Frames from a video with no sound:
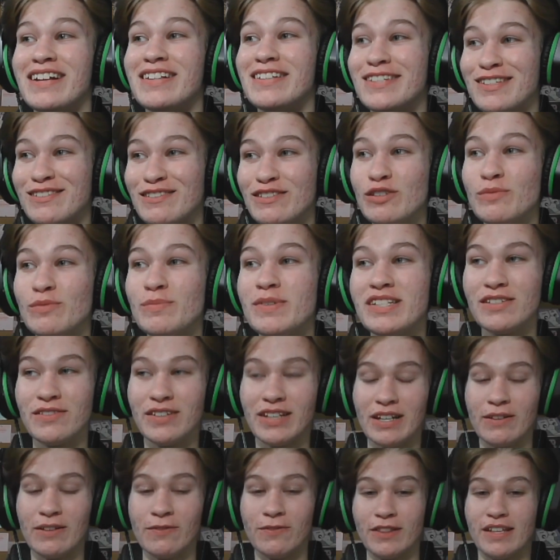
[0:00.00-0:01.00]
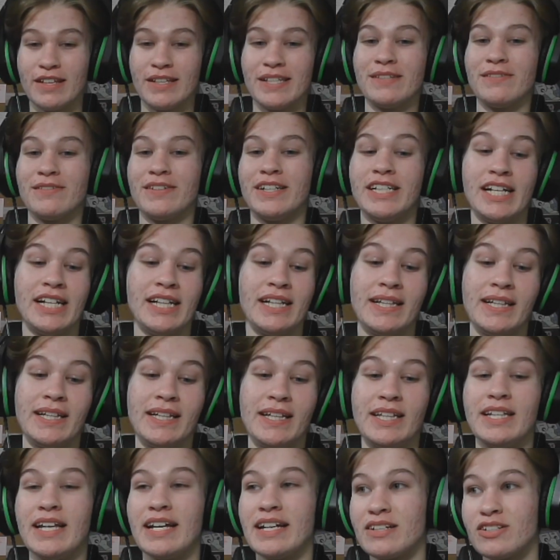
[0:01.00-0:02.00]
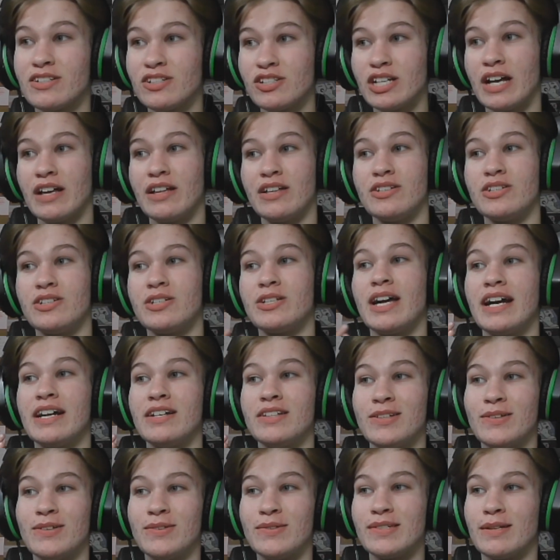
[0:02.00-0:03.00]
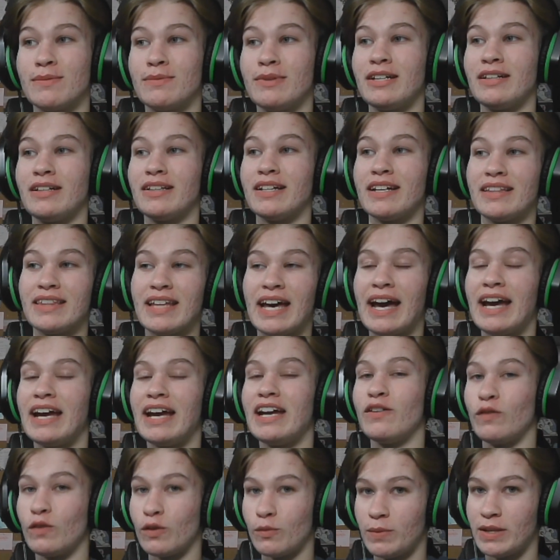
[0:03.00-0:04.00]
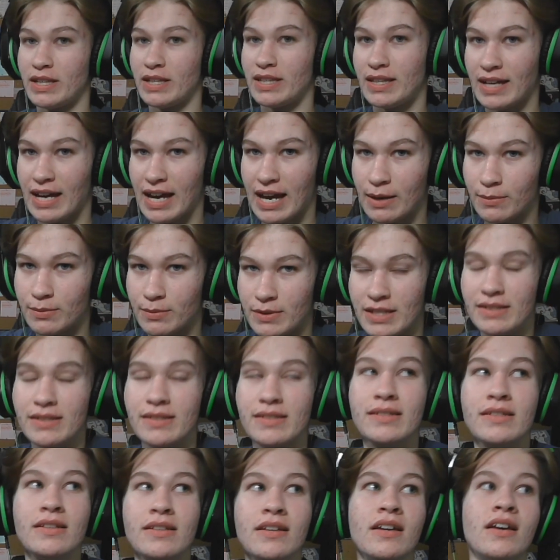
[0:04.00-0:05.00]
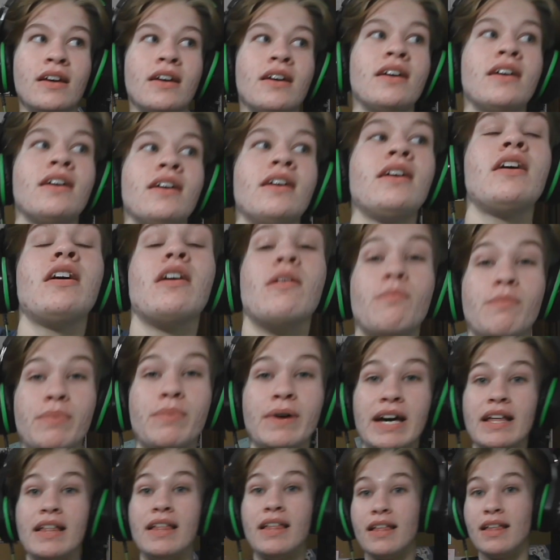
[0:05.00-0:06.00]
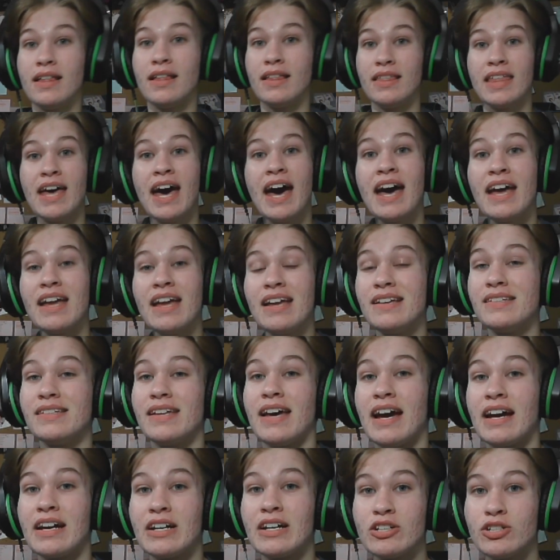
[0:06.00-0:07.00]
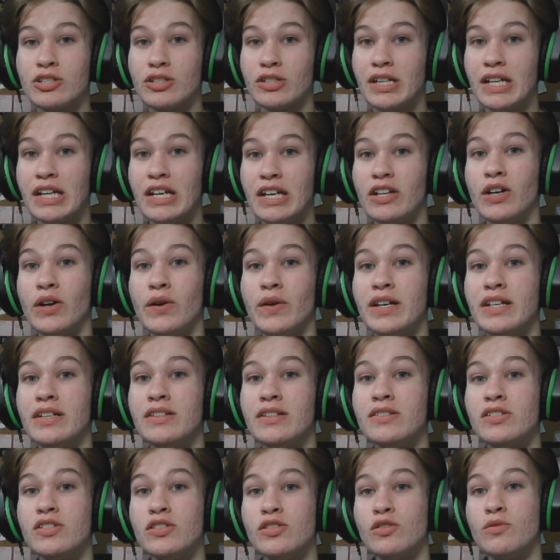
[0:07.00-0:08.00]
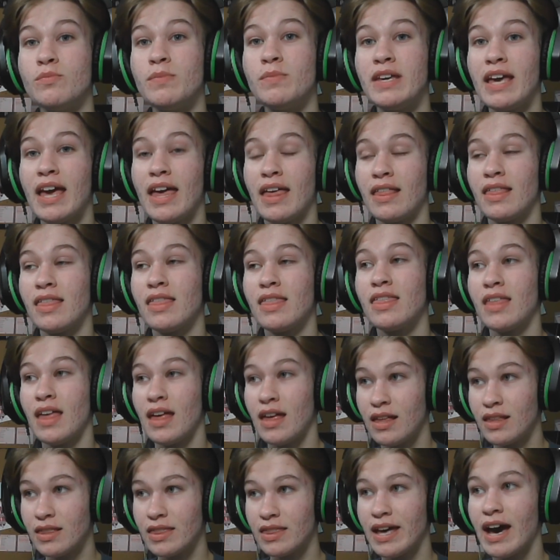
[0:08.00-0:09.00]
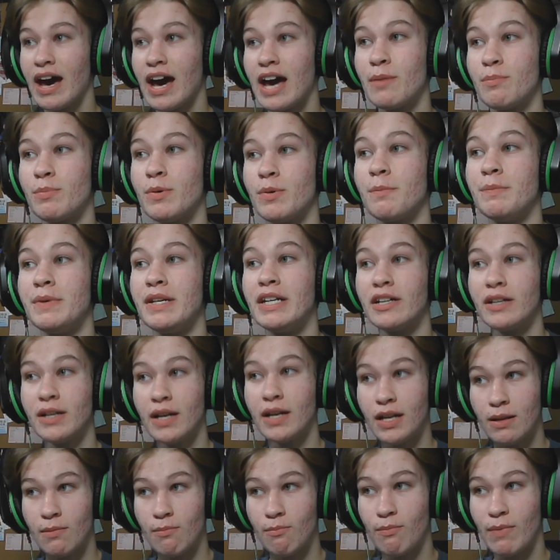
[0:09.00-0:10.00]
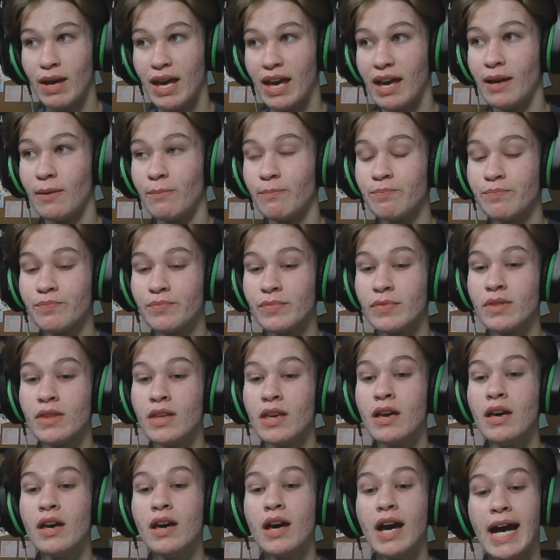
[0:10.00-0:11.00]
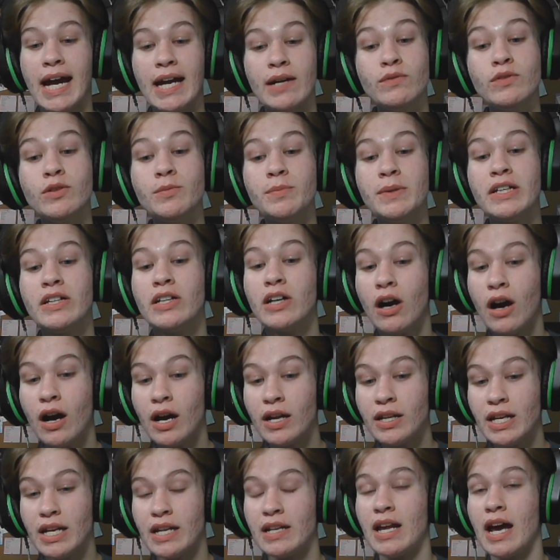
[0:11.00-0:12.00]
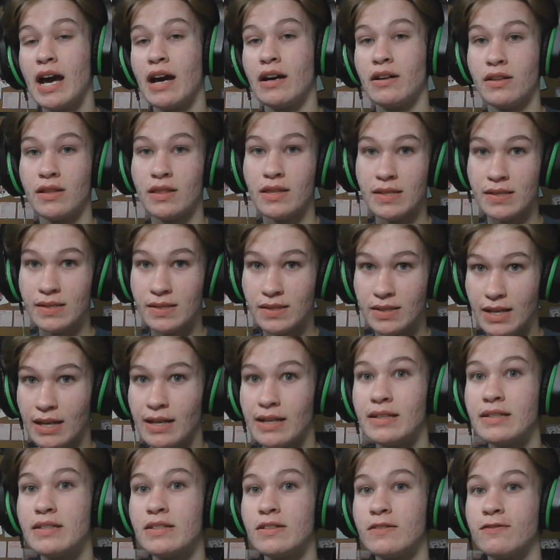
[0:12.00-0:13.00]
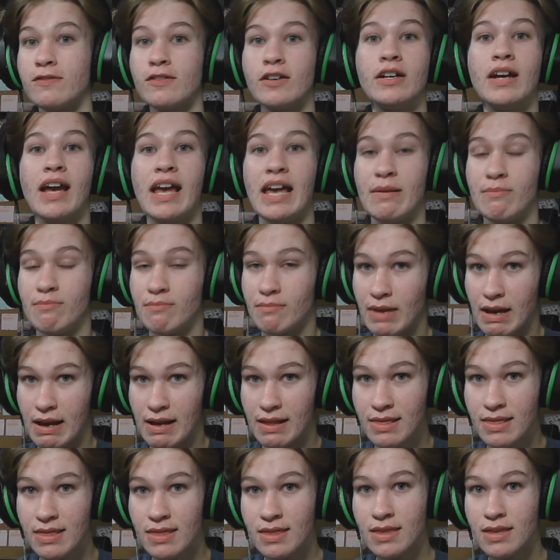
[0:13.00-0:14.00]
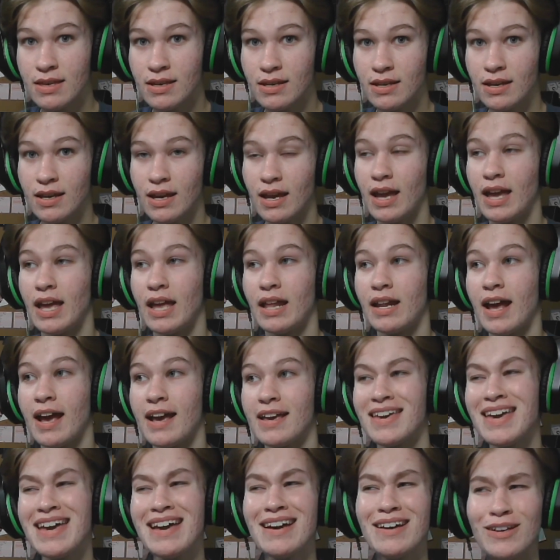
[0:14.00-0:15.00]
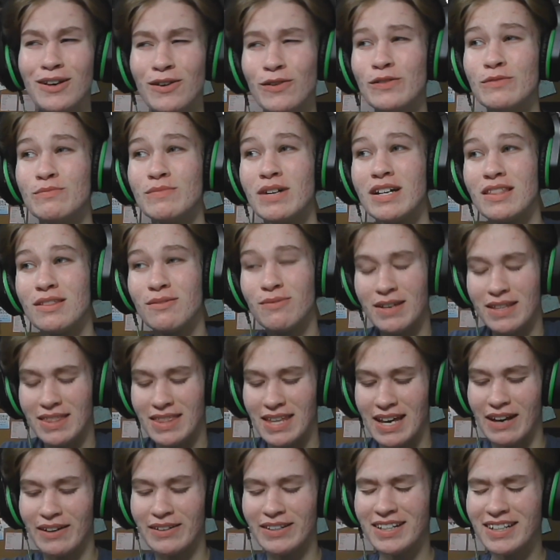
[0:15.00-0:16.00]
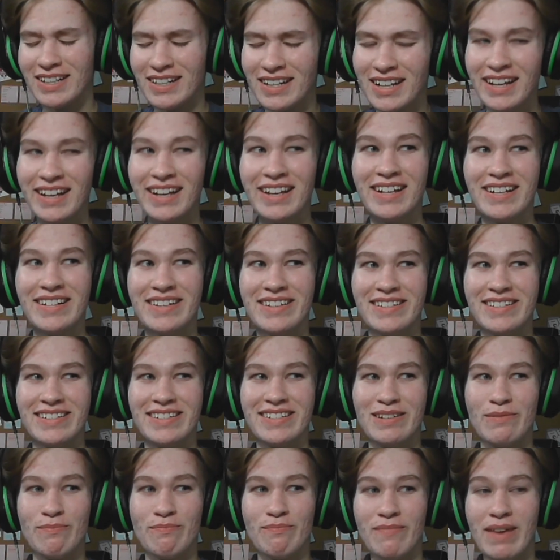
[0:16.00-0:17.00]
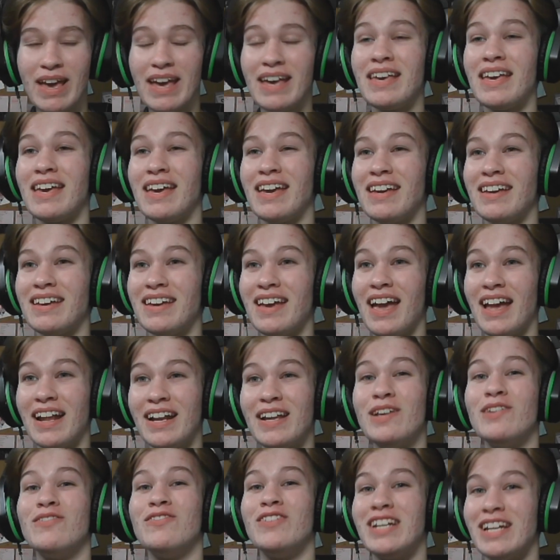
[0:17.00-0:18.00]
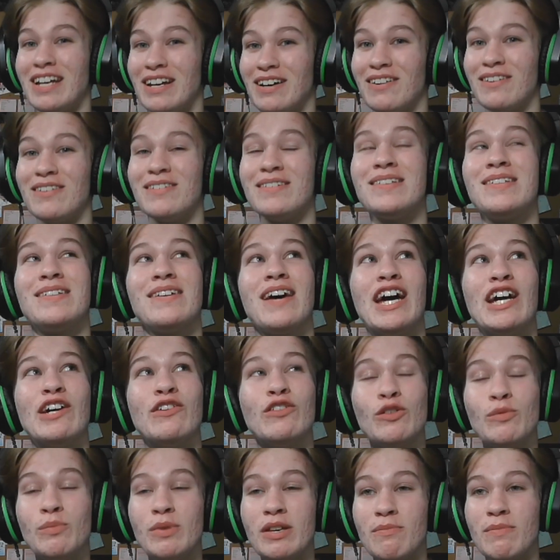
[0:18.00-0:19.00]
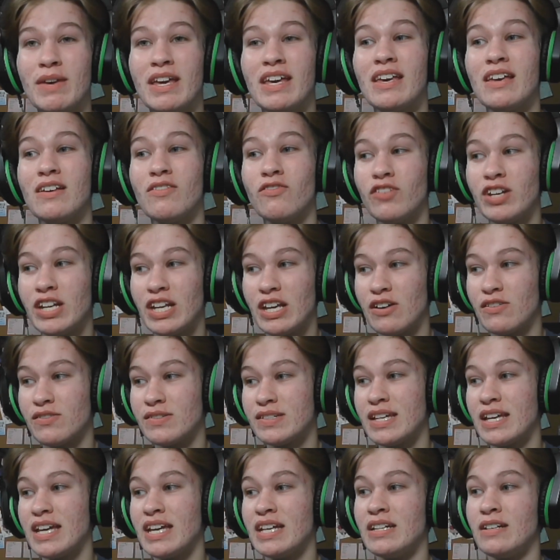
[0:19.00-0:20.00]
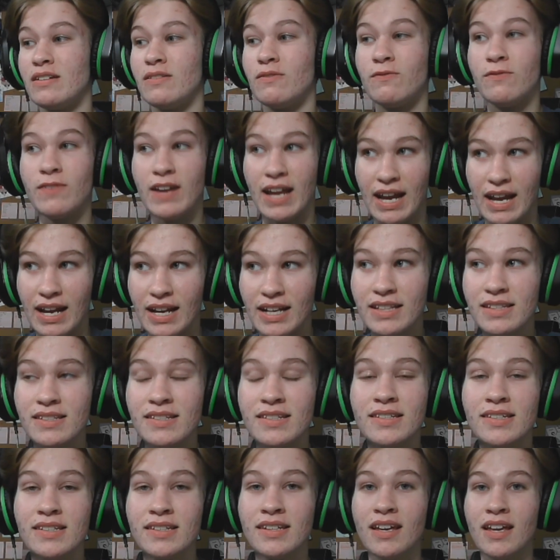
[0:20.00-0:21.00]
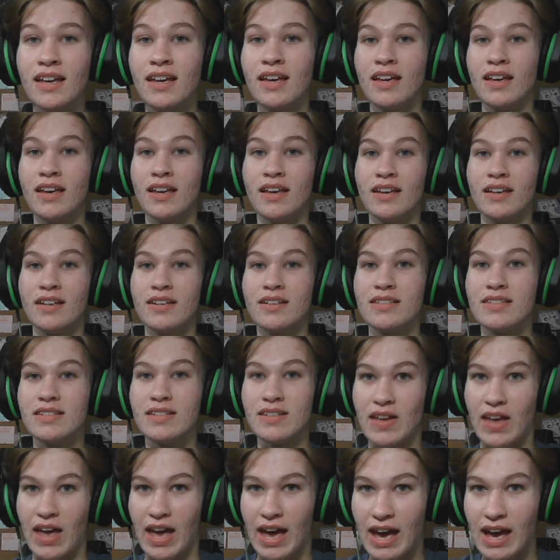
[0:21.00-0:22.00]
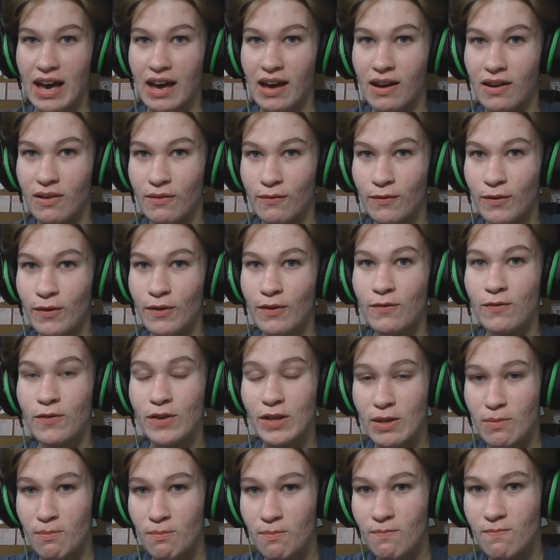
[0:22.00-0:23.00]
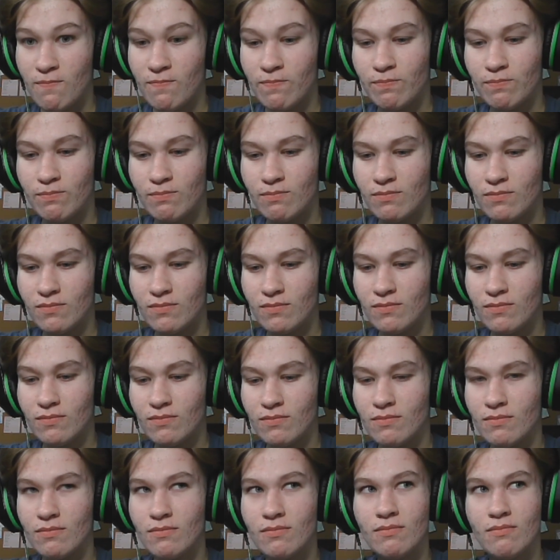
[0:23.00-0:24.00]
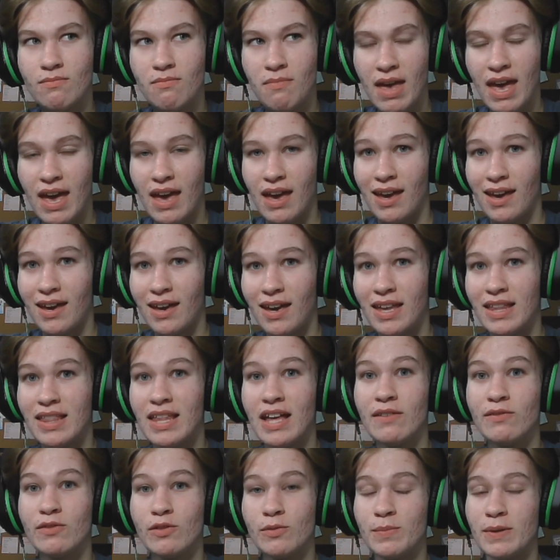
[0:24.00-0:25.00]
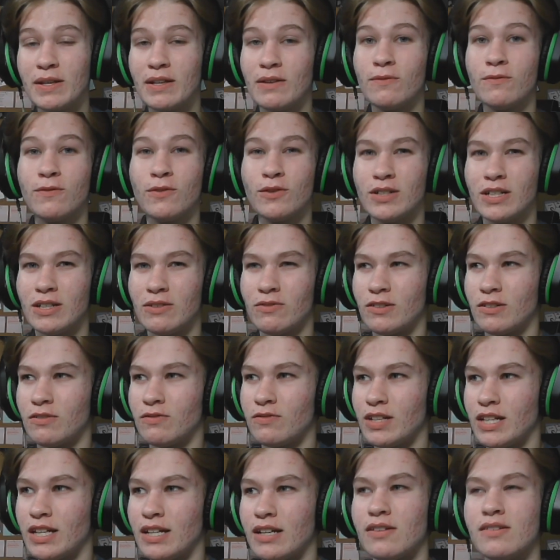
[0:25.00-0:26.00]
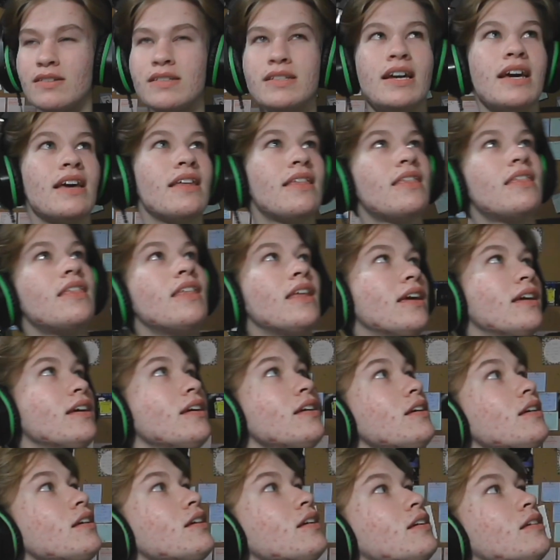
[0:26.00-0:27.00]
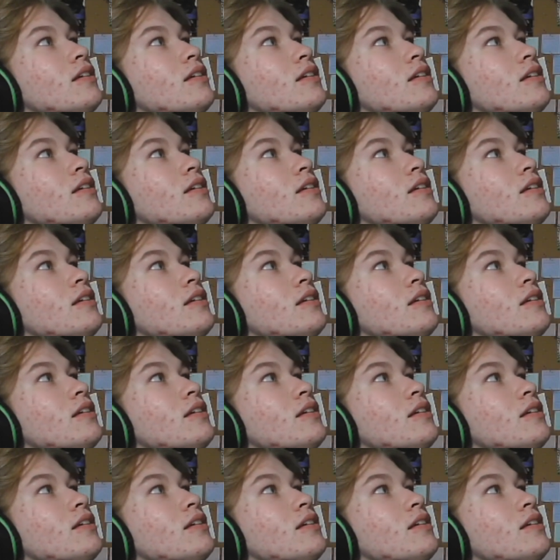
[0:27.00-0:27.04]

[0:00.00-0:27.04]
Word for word: So we'll be doing it for this one, and then the next challenge that I do, something like that, it will be the captains. But that is actually going to be a thing that I premiere in May. I will be gone and out of the States for a month, and I can't go a month without making any videos. So I will be making videos in advance to have for the May, and that will be four different videos, I think.